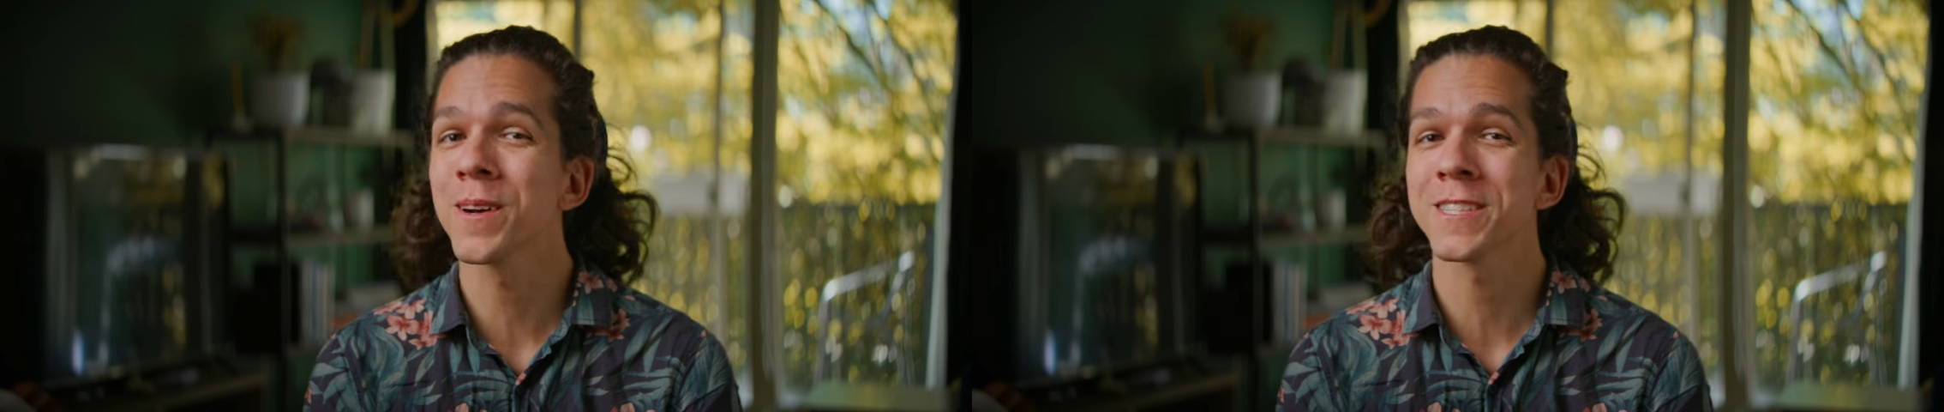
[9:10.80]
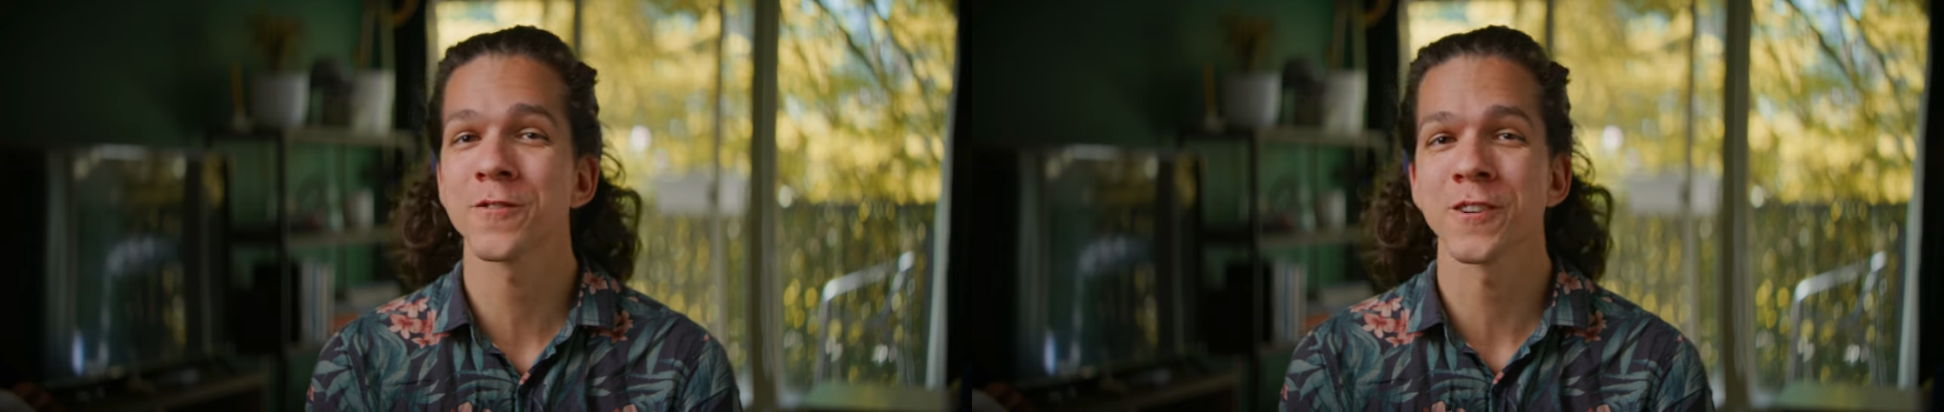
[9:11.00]

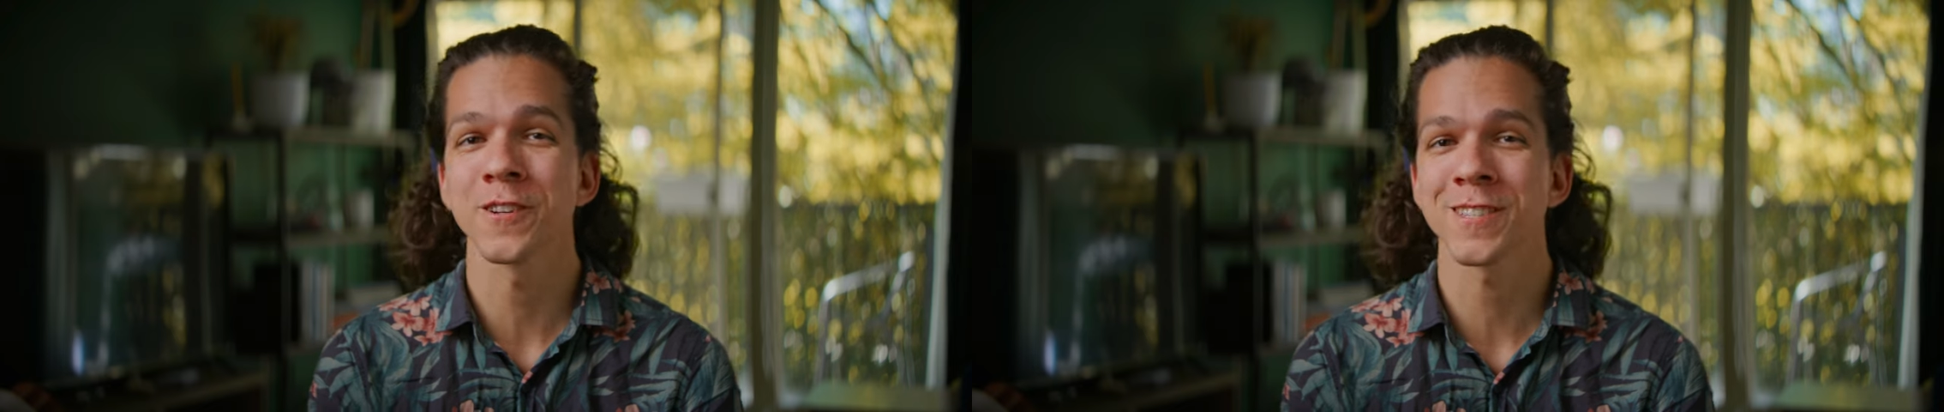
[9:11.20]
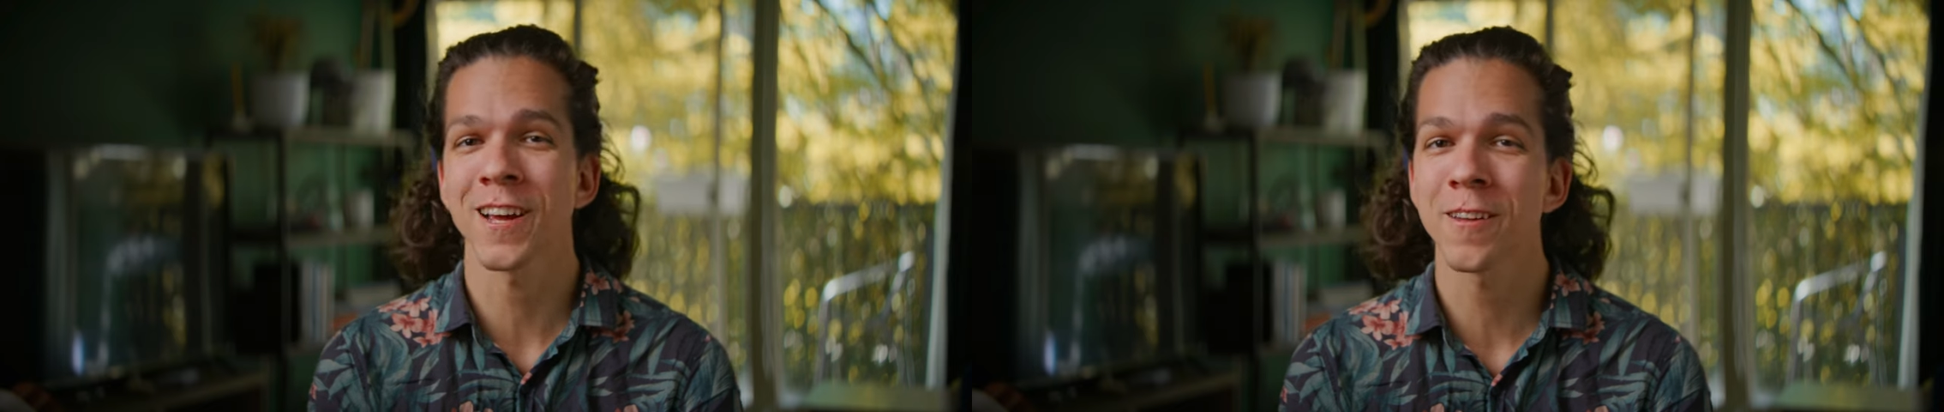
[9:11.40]
much for
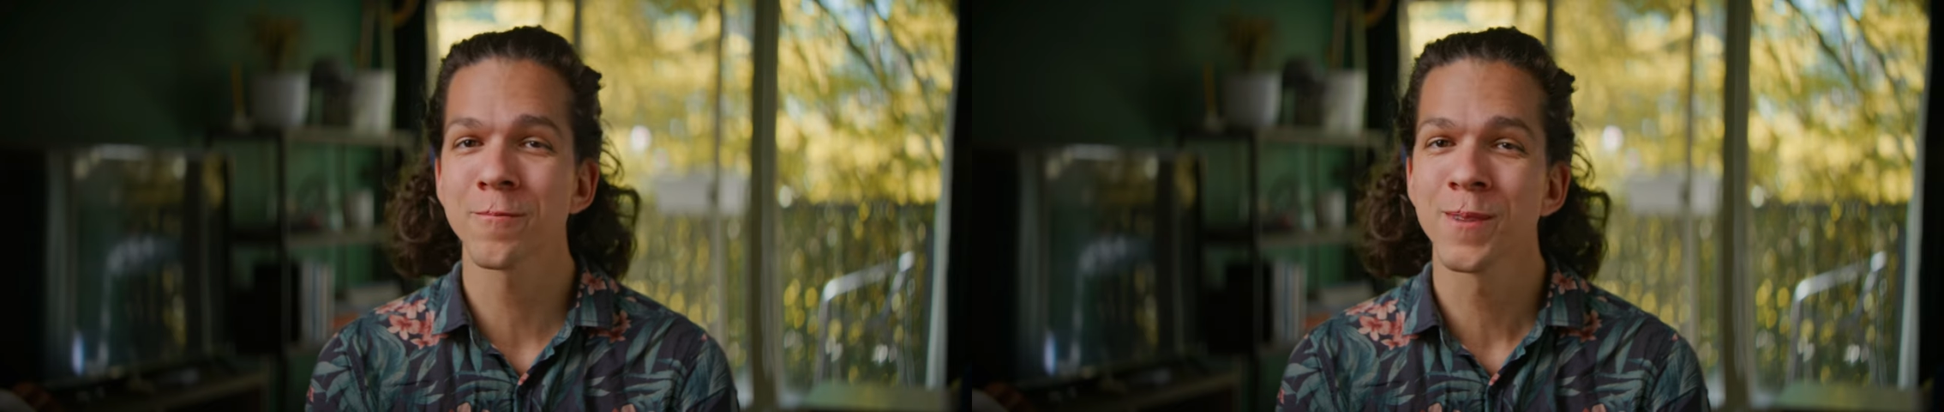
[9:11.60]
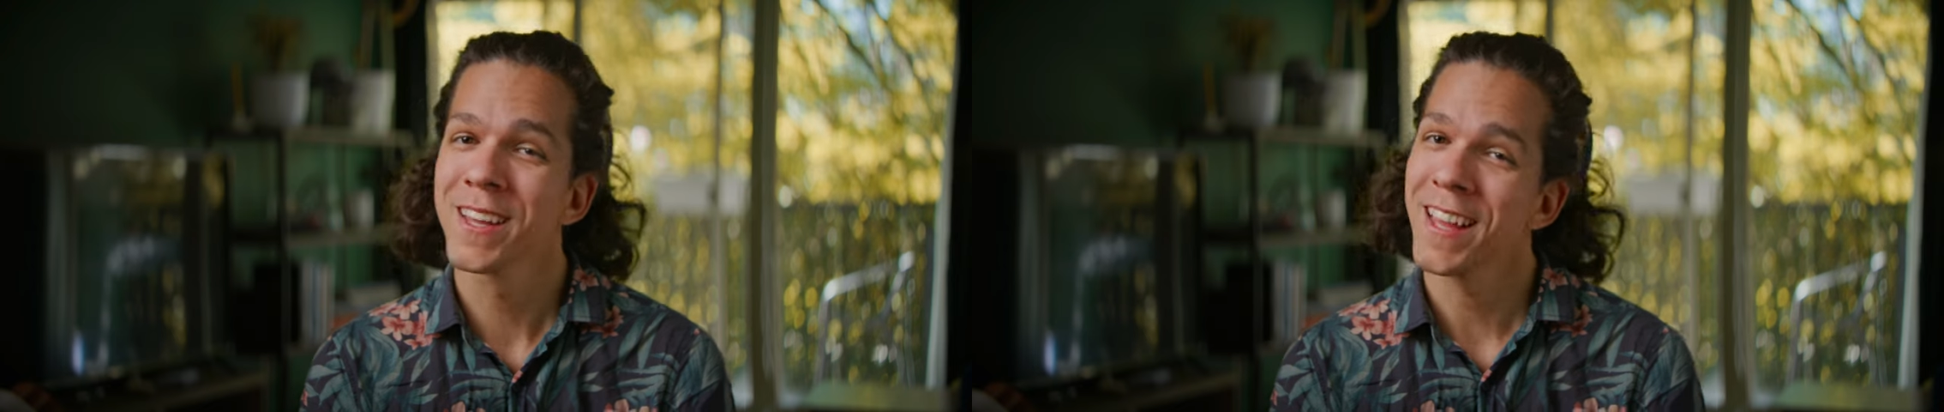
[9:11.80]
your
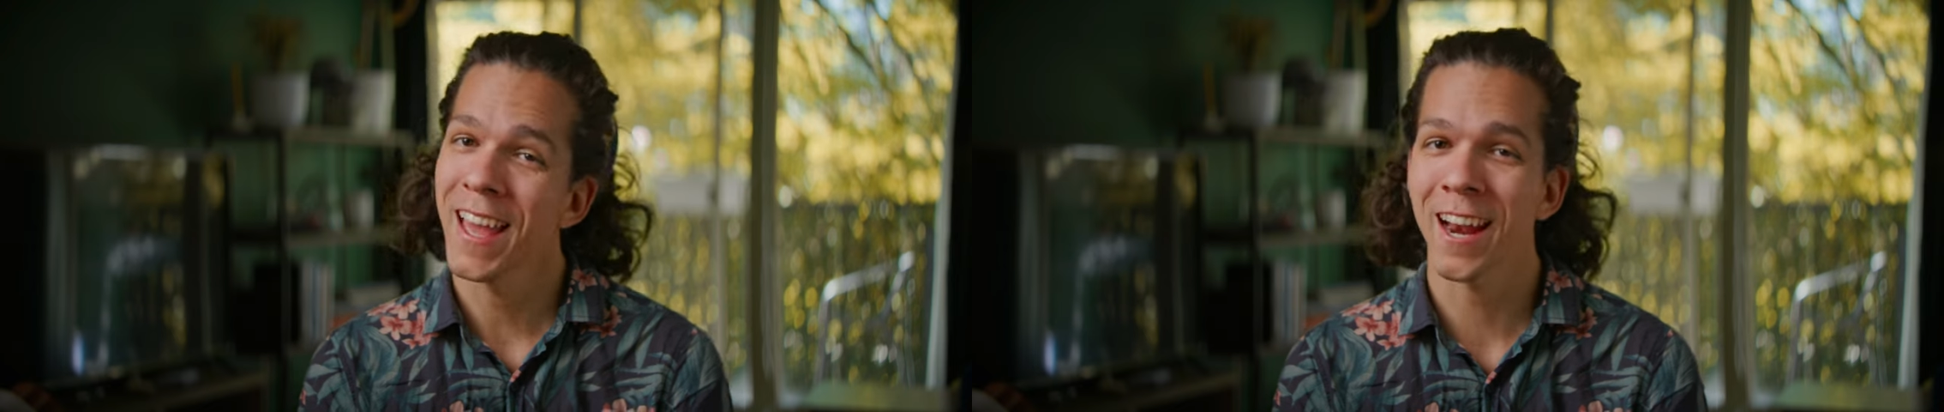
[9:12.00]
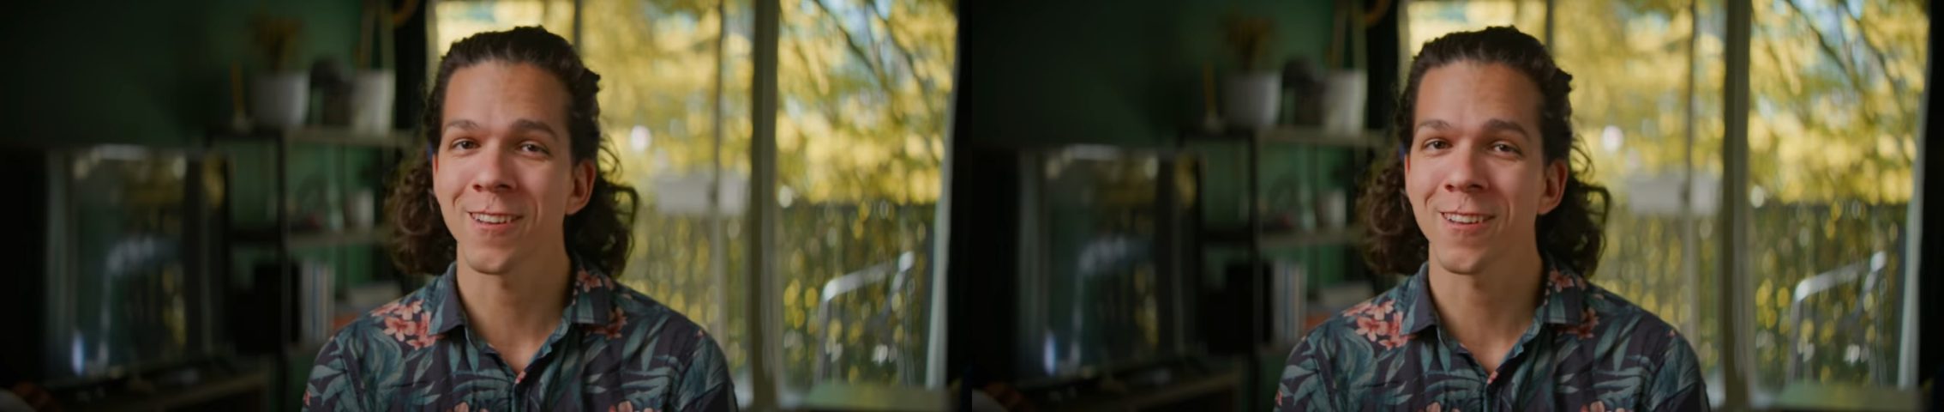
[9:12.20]
time, and